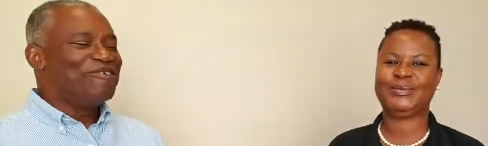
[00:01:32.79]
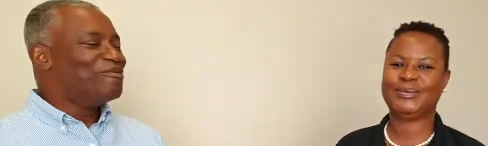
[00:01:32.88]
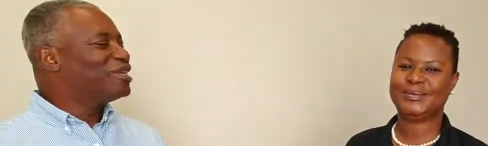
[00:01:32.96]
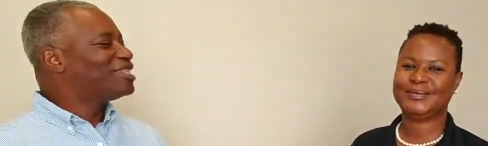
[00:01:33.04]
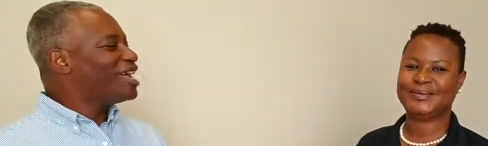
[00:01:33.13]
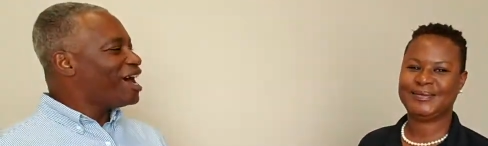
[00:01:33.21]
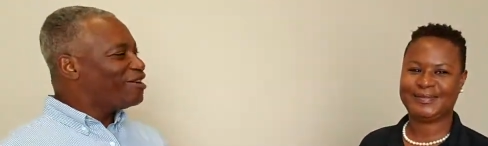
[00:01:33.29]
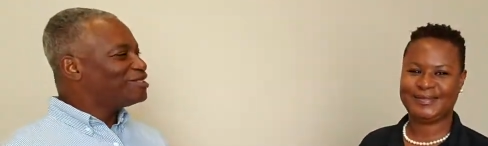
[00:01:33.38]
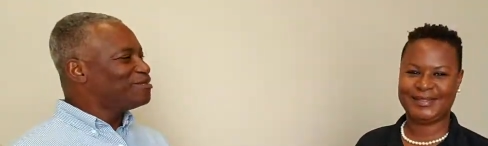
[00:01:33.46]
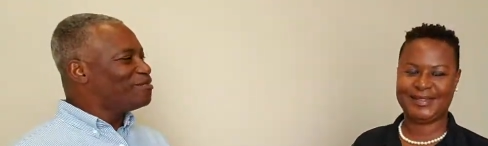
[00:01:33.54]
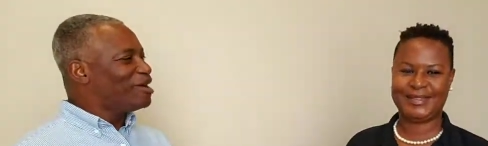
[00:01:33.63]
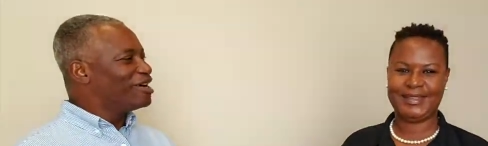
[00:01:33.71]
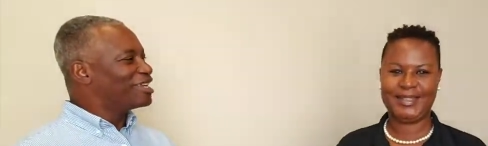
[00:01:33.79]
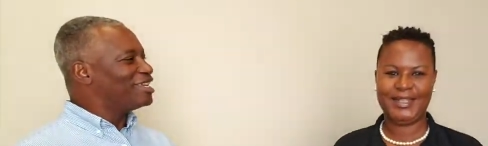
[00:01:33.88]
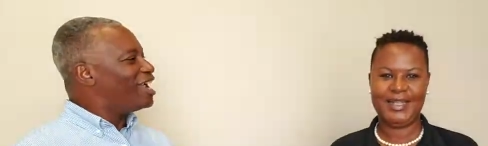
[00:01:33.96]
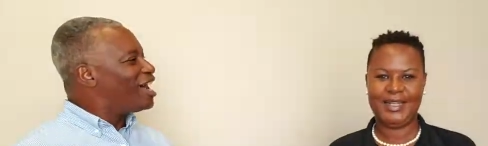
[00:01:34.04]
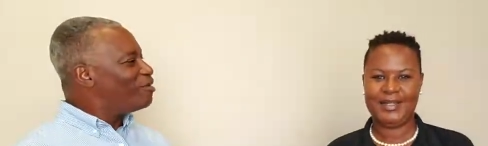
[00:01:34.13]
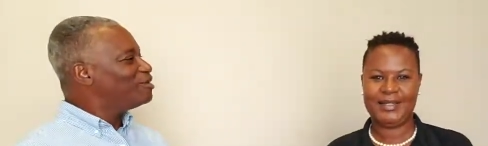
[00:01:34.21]
Speaker 1: with how's the market?
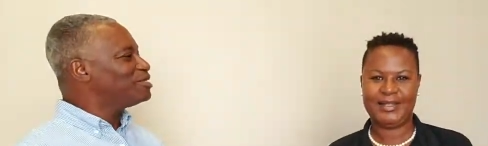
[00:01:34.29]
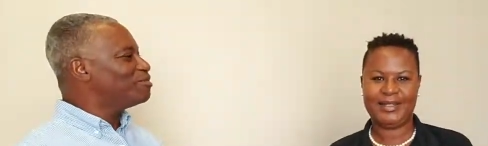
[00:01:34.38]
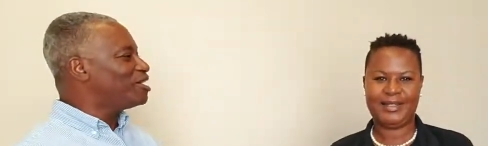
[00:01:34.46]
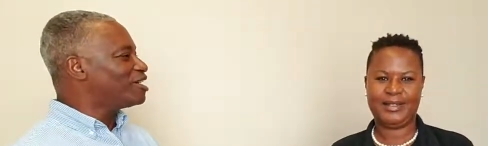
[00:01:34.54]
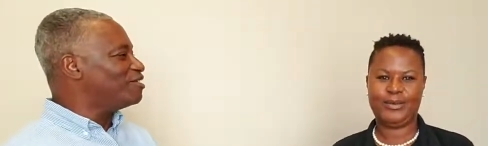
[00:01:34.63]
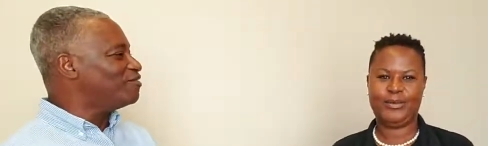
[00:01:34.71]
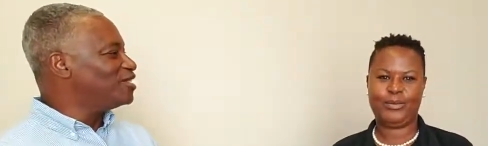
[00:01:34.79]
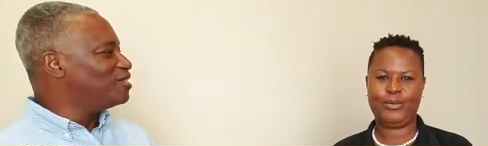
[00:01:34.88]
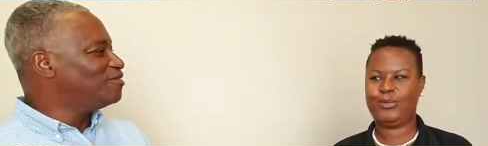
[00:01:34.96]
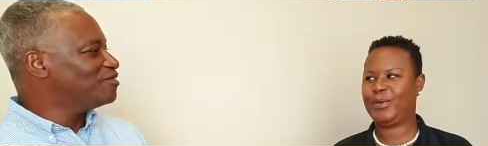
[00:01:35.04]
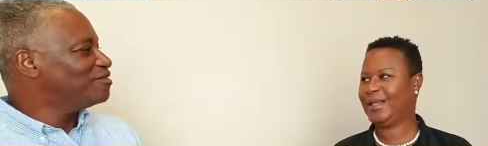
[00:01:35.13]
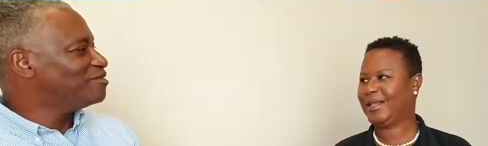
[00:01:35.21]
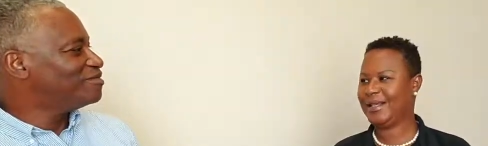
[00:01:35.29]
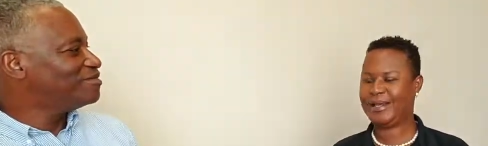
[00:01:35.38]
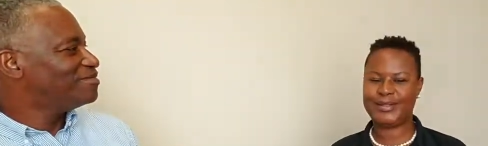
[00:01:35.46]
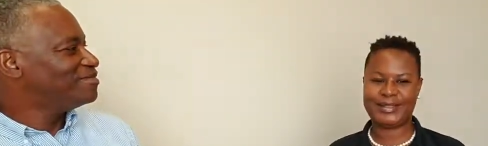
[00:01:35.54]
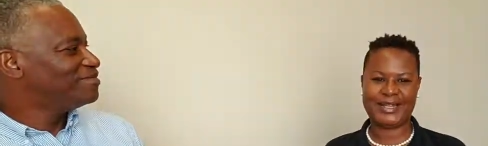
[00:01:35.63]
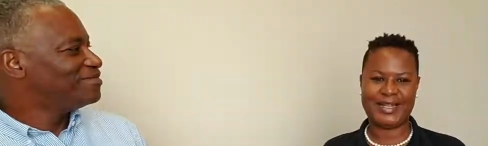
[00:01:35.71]
How is the market Viv?
Speaker 2: Well, I
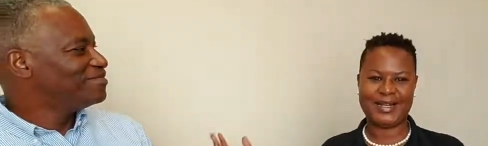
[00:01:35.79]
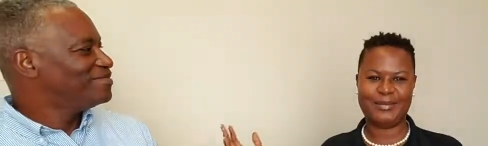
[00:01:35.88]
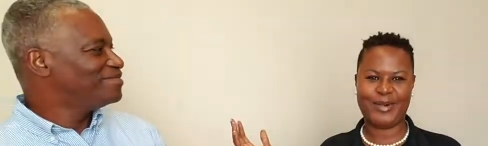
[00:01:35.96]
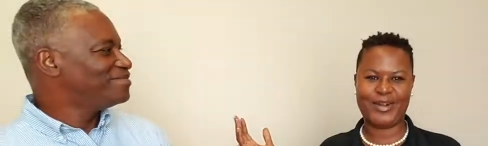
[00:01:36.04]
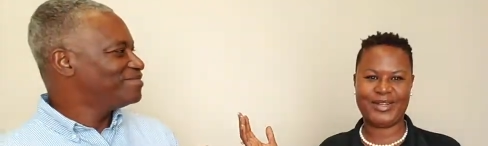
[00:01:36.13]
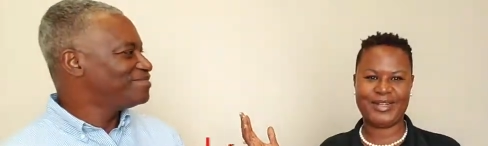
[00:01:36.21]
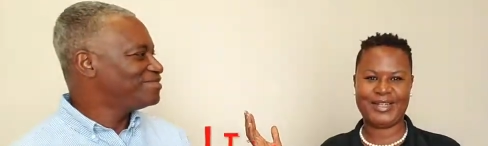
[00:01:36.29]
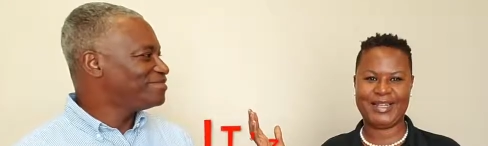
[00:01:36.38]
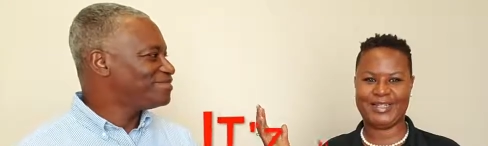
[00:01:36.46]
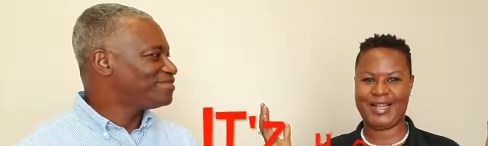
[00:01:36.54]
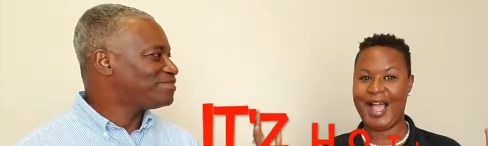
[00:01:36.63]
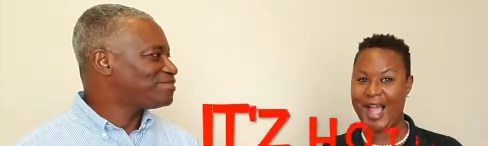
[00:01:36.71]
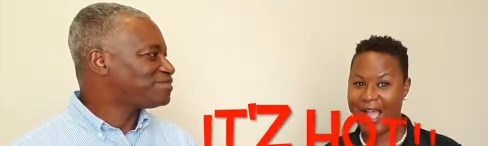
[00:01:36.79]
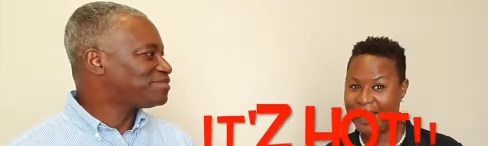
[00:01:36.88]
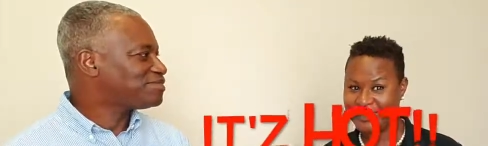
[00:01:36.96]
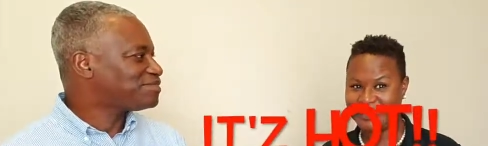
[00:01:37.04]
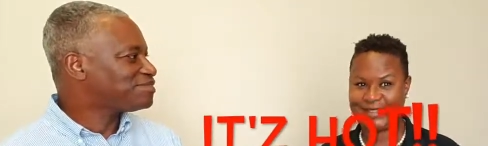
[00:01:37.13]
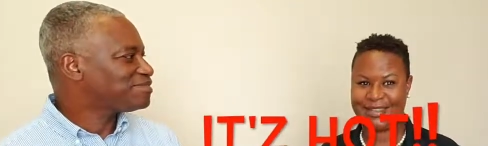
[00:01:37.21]
would say the market is
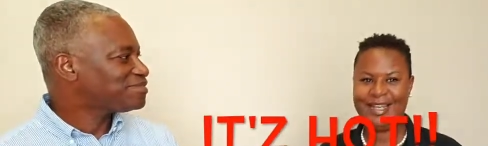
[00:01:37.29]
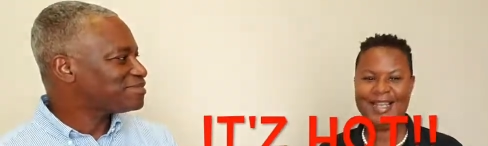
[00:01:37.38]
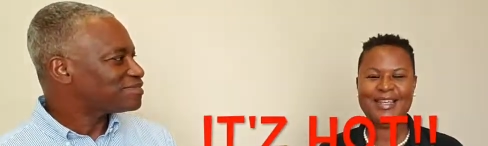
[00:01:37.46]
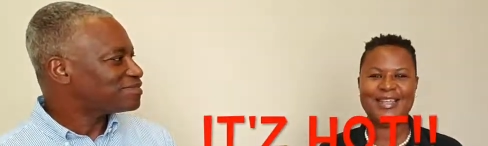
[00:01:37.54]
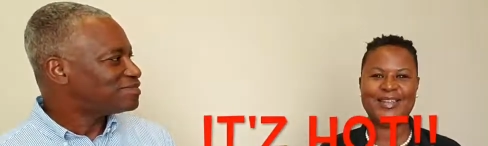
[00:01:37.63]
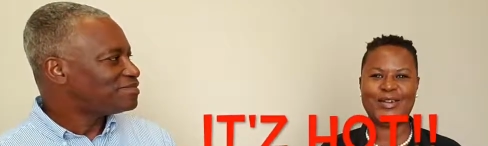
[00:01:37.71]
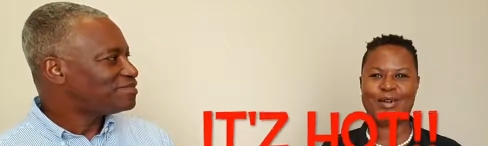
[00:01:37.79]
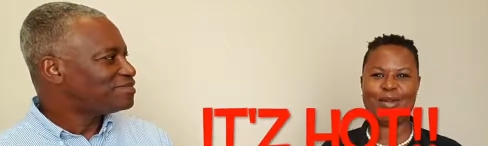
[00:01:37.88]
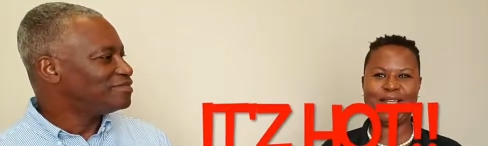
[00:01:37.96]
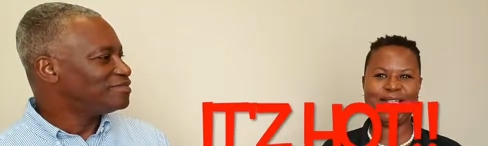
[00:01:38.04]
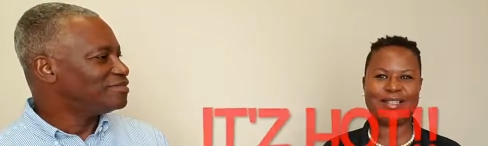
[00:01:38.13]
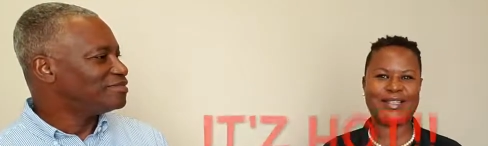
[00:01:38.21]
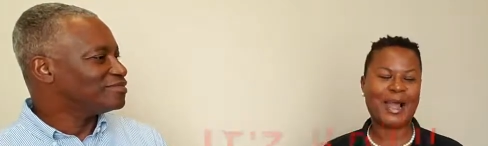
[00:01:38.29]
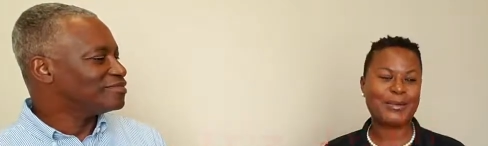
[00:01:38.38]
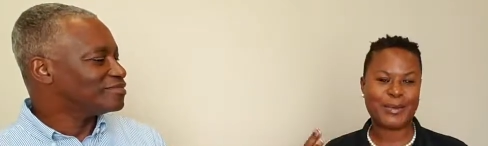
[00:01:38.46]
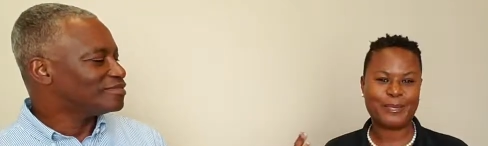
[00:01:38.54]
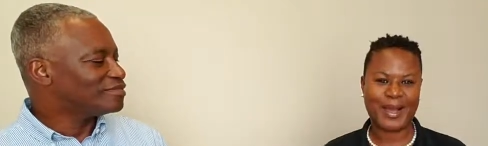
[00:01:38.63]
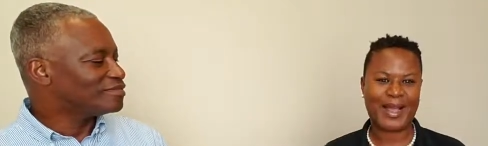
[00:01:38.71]
hot. You know, it's time
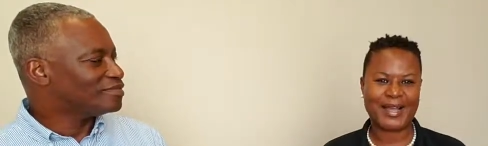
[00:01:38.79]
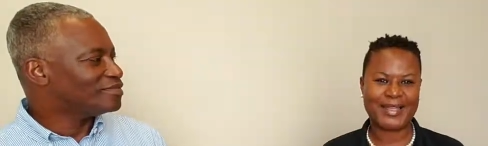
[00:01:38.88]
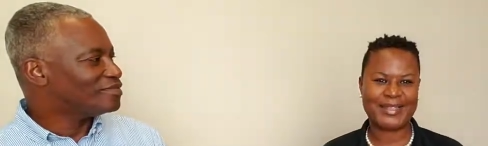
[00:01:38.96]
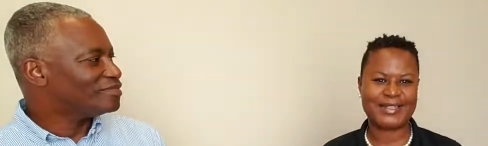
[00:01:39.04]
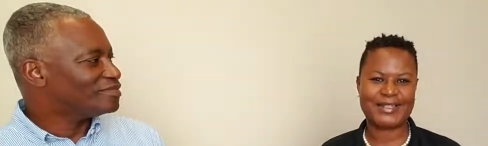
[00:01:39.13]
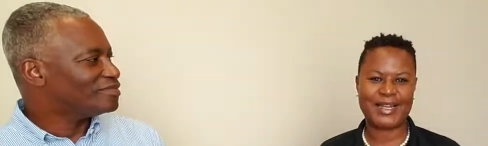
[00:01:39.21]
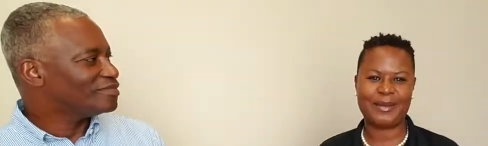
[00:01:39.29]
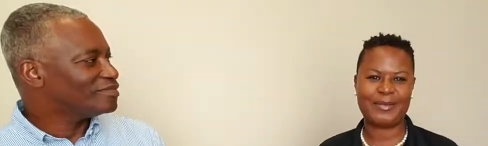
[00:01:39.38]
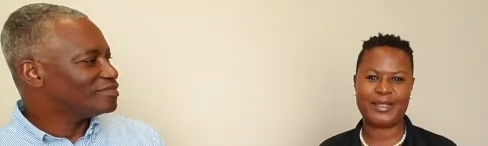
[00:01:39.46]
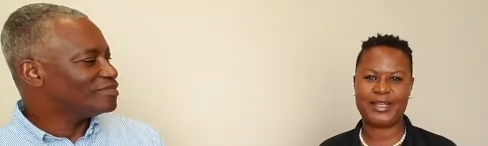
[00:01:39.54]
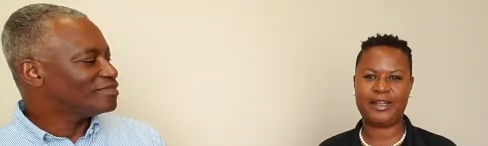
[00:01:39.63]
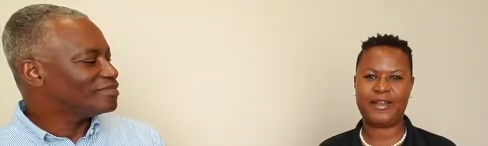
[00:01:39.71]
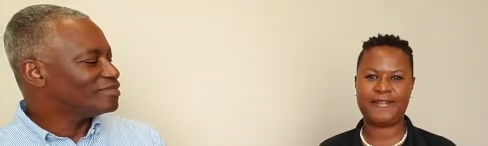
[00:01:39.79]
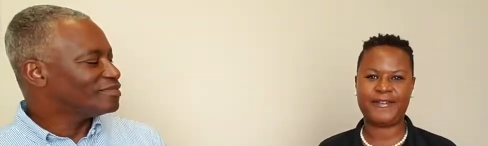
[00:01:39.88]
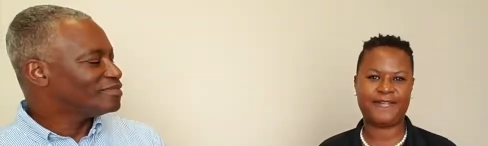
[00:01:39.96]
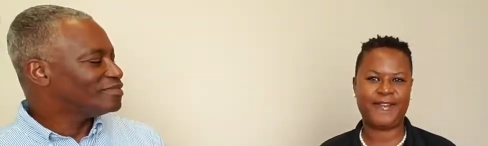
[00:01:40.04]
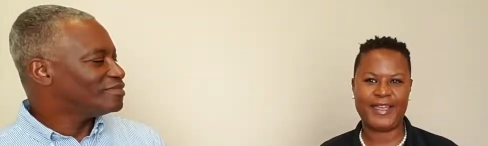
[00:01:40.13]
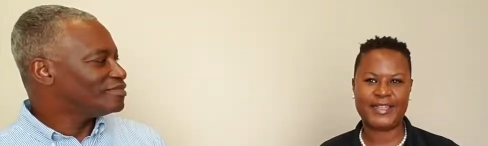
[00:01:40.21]
to buy. It's time to get off the
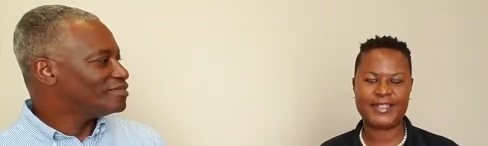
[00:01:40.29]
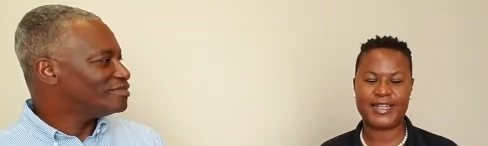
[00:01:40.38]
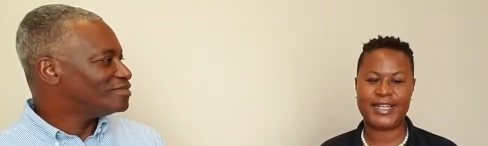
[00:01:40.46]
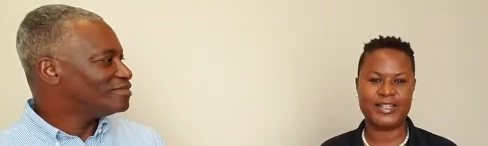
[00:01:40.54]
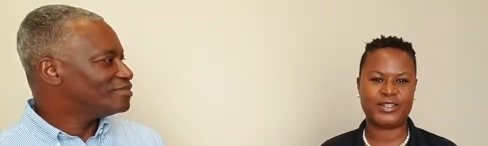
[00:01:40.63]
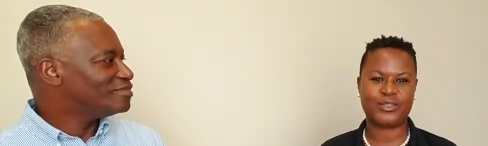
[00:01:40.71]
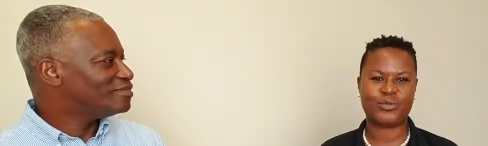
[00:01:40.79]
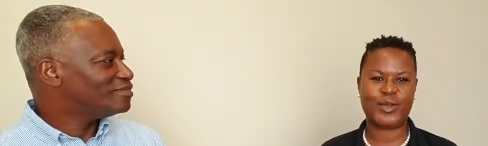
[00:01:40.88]
fence. Interest